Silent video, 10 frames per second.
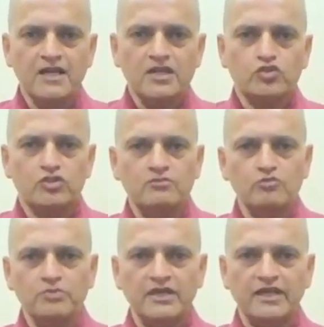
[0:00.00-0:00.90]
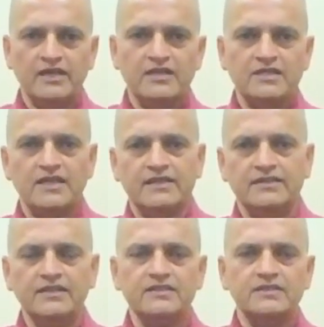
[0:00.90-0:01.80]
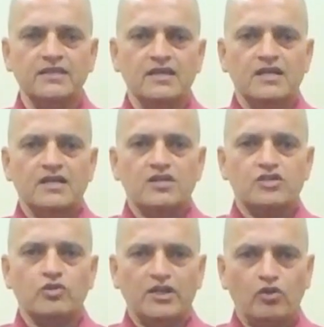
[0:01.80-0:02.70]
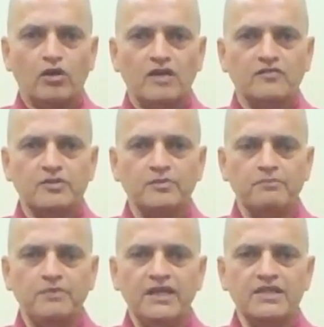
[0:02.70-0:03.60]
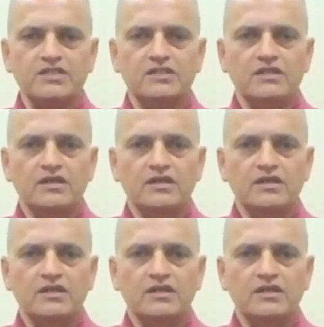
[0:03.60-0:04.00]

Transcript: So the movement again is like this. So at your comfortable pace,